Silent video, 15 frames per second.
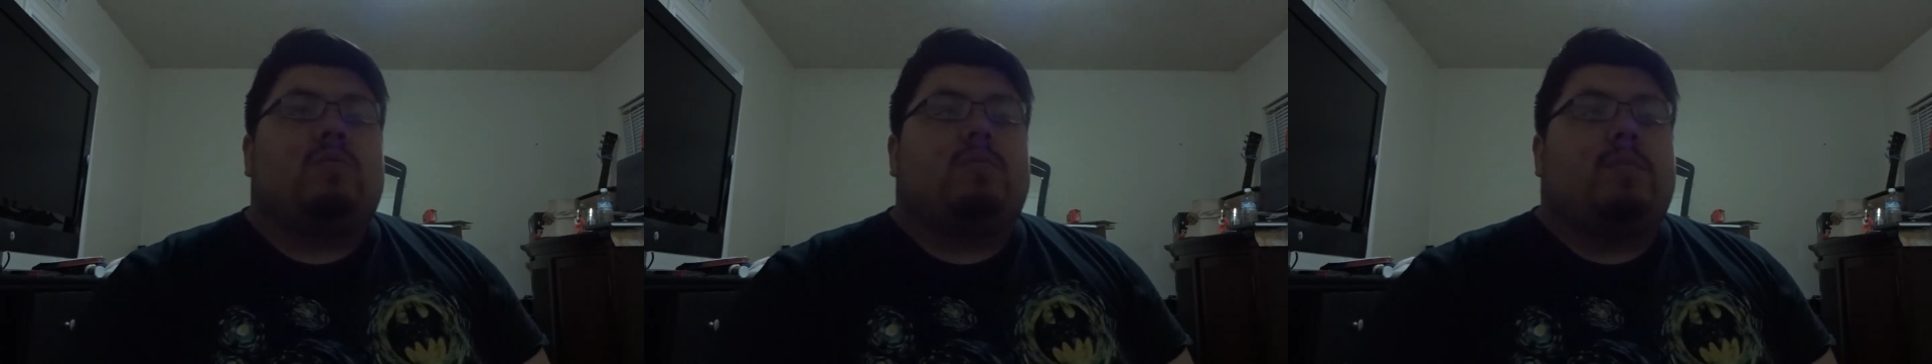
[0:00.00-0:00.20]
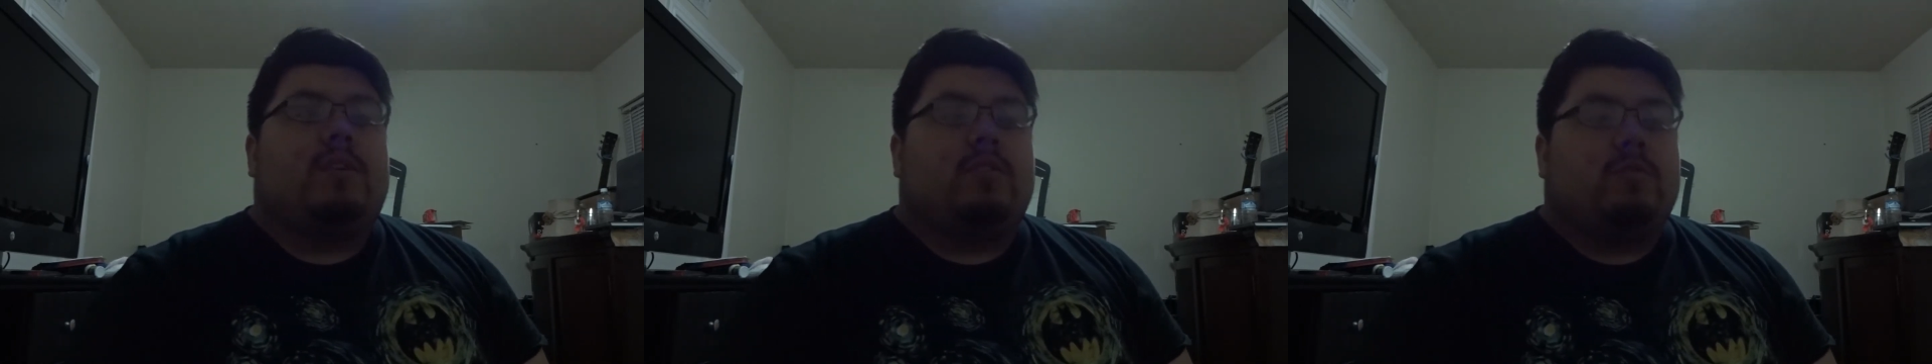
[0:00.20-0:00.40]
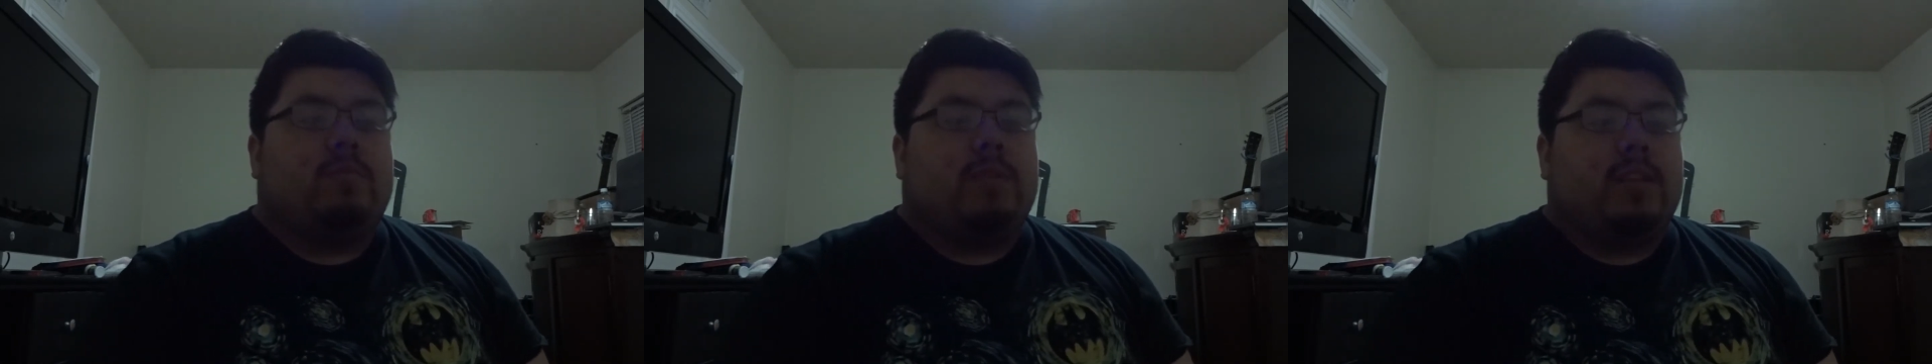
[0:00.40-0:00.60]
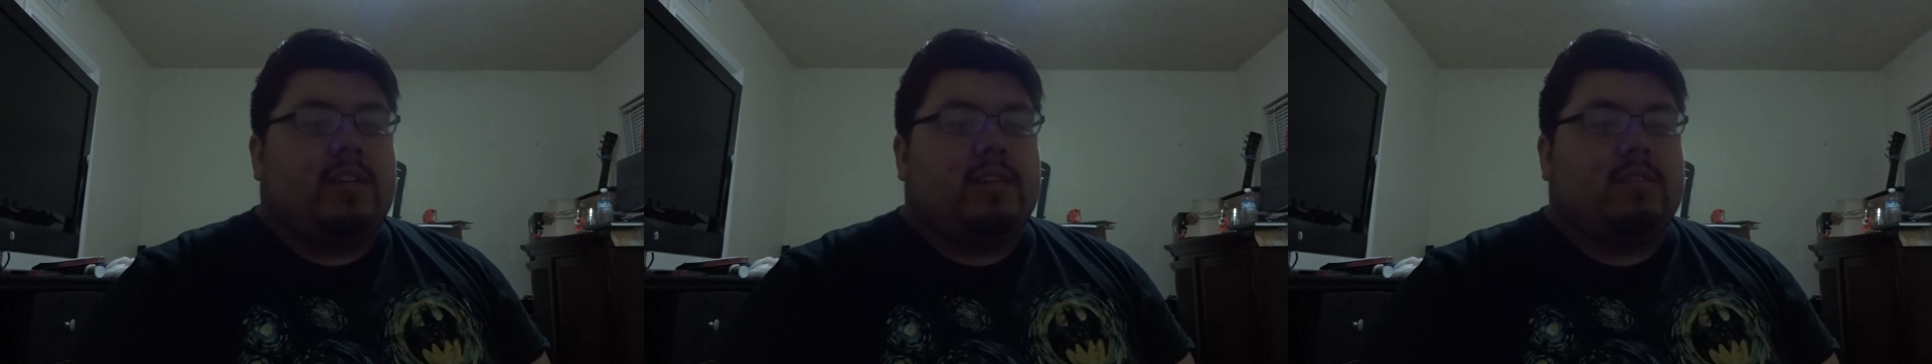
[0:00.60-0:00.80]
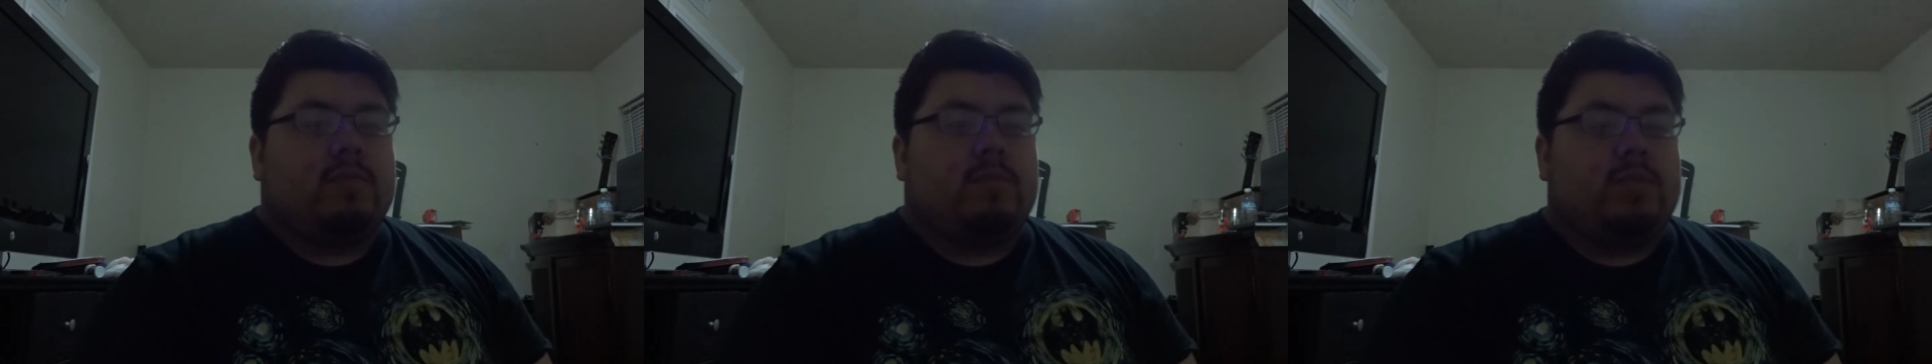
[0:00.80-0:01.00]
my own
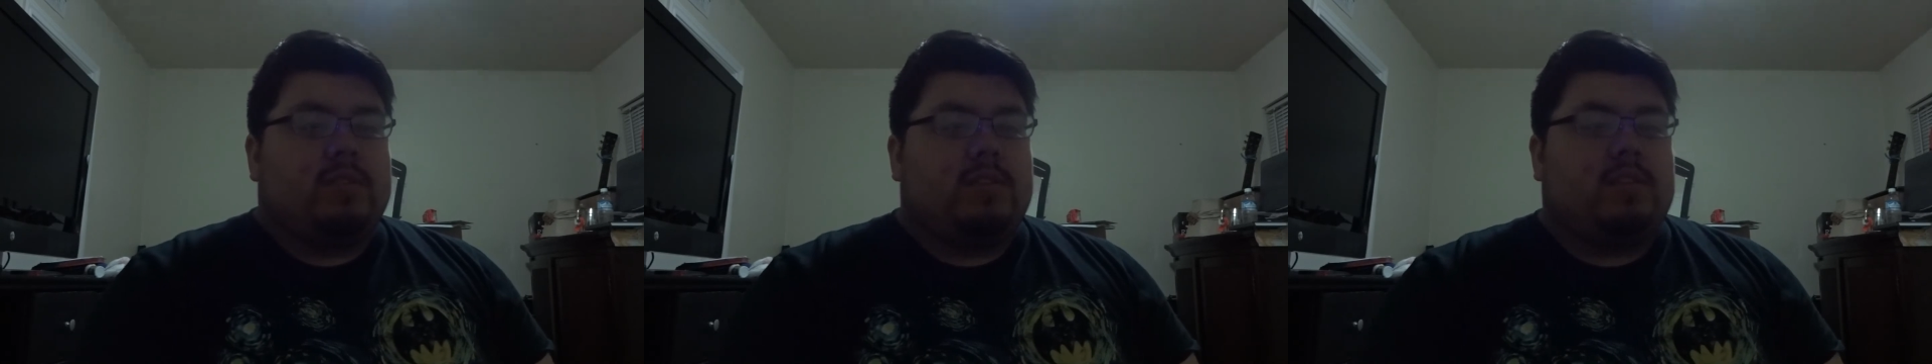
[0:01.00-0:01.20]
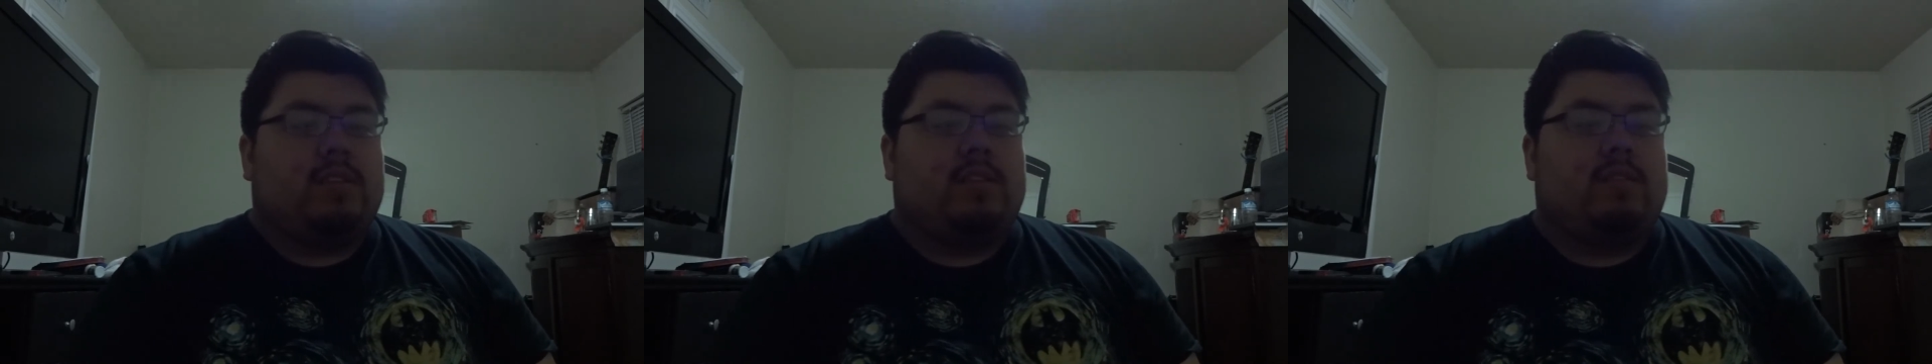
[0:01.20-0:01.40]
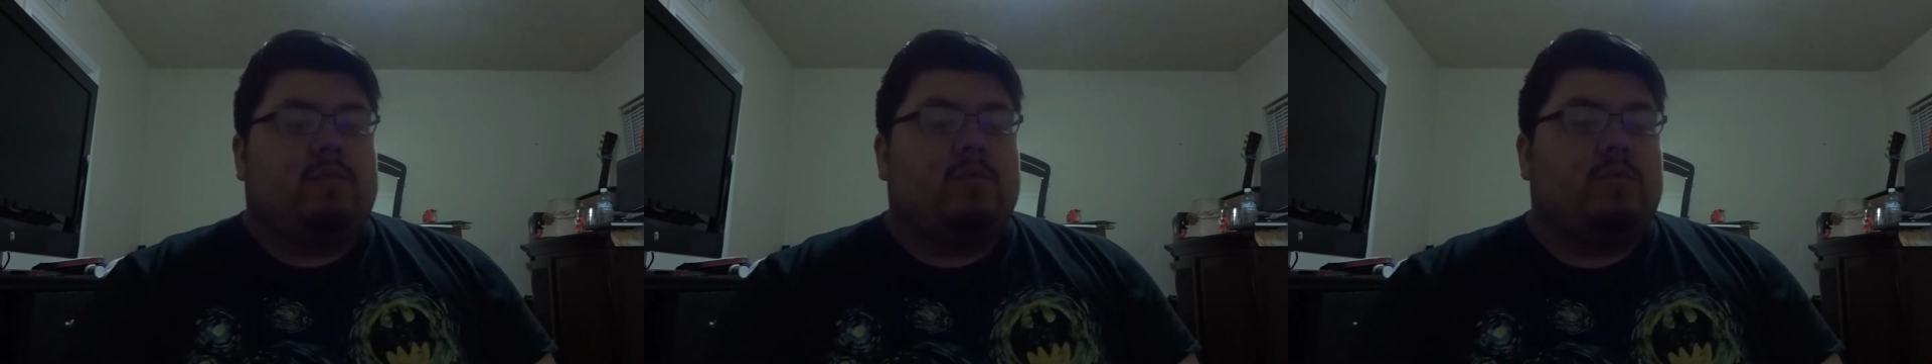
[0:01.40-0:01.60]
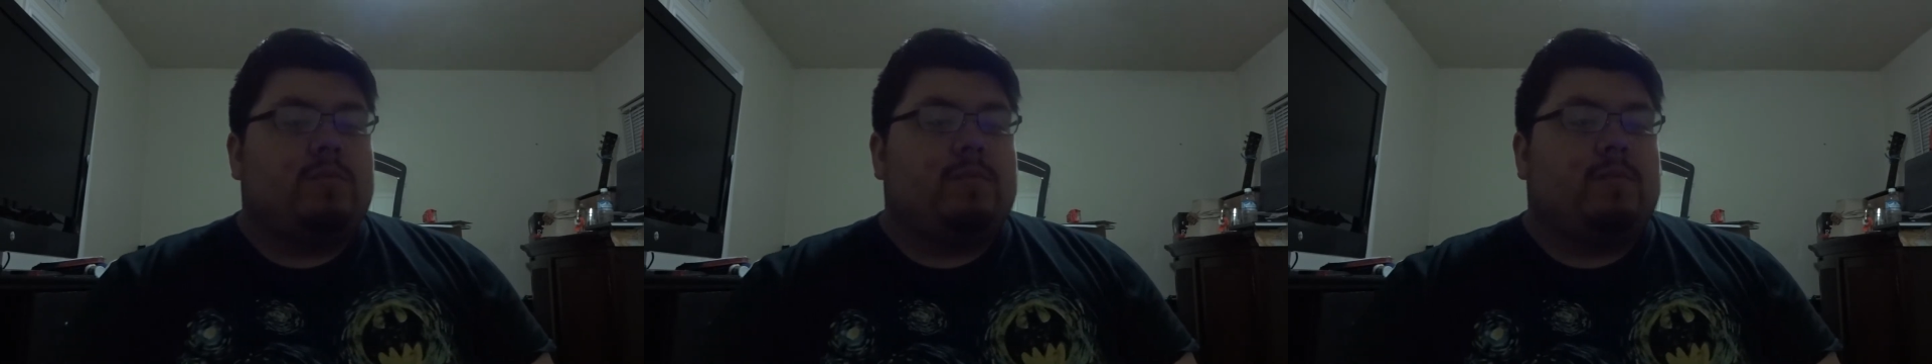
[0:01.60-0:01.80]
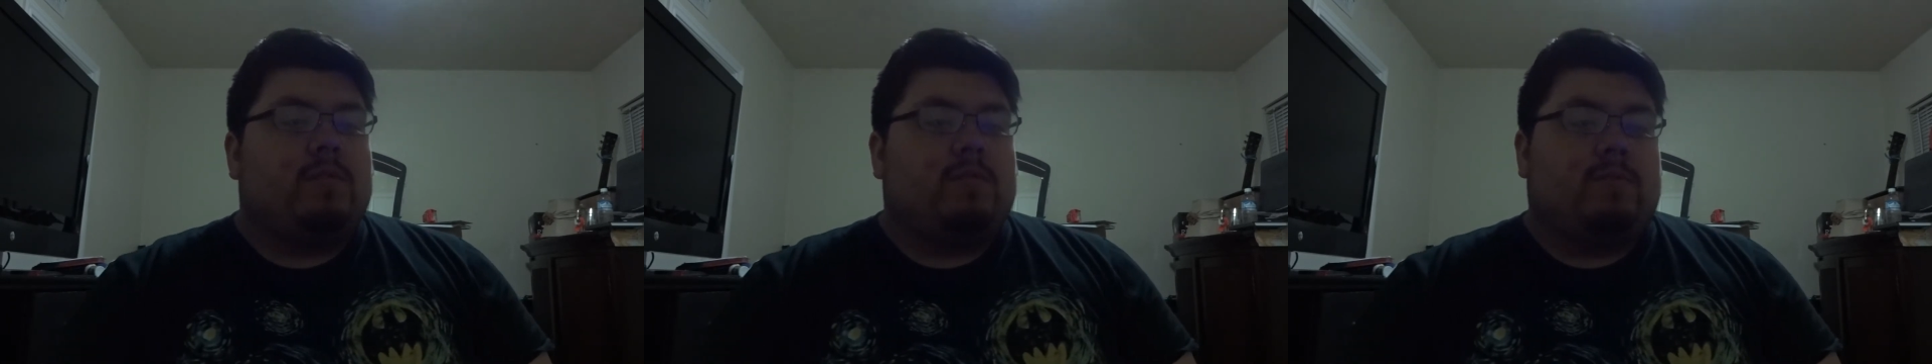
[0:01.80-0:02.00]
place with the room uh,